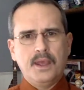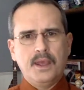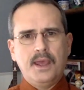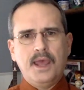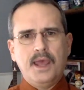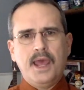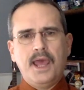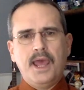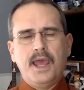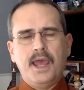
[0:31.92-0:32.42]

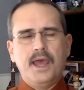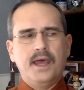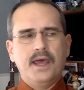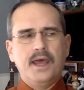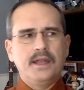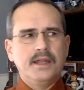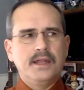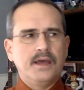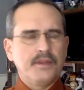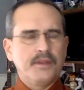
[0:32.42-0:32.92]
and
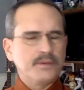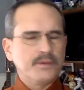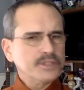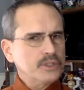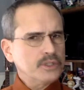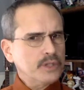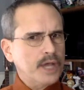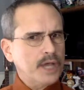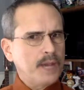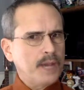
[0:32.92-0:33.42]
there was a
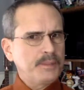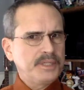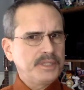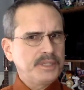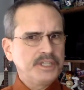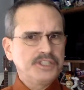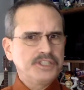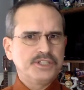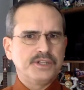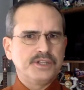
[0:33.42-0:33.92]
little
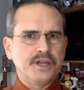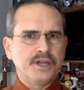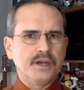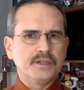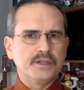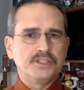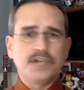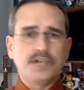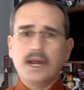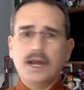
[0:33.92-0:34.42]
competition there.
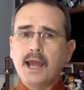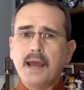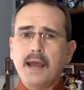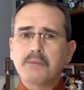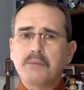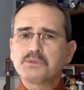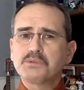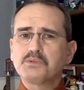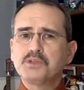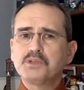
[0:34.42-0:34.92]
John
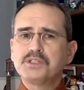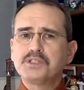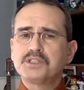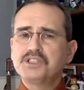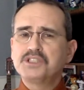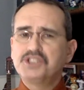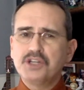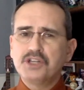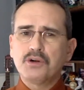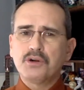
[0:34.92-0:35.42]
Adams was
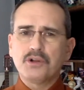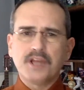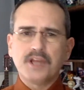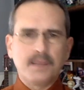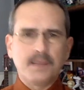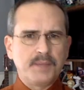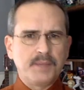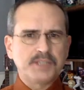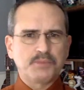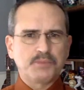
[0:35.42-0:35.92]
generally a
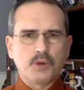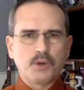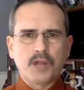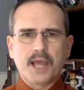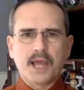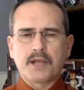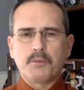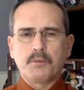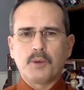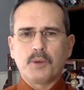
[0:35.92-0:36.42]
much more
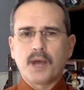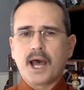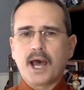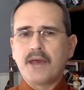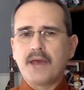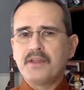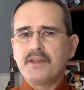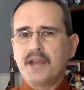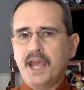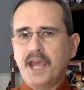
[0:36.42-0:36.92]
likable guy
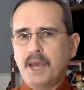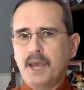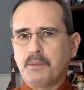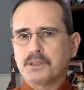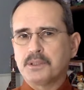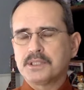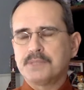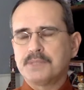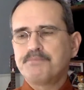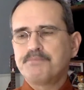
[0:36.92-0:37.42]
than
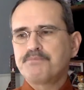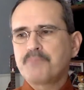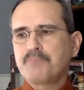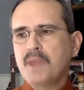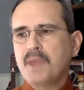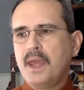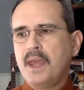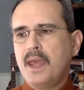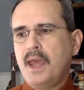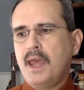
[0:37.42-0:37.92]
Hamilton.
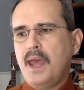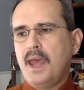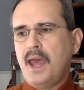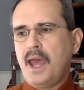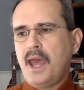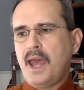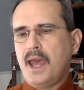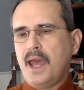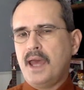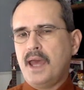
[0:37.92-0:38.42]

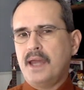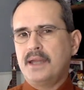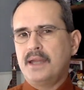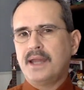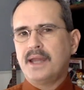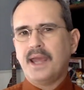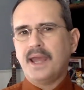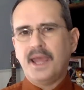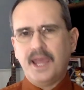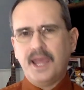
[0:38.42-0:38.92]
And
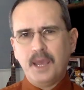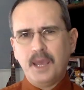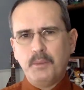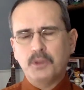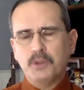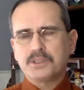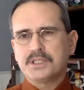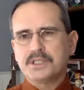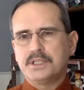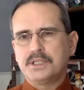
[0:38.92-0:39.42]

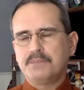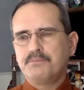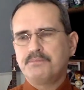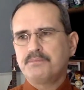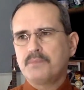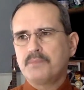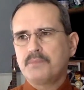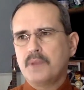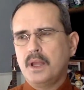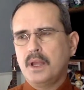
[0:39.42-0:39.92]
Hamilton,
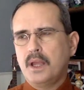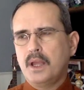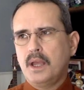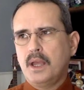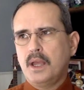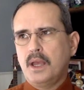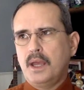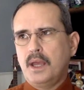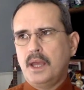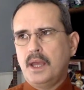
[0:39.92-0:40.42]

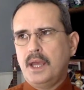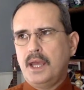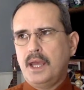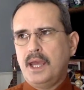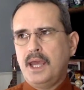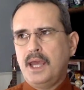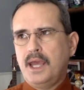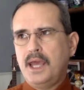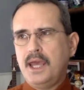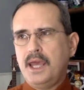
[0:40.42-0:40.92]

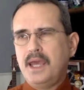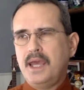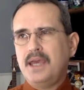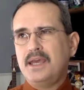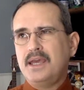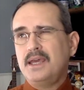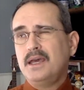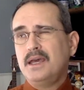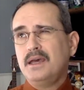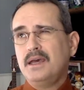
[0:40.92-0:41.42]
he's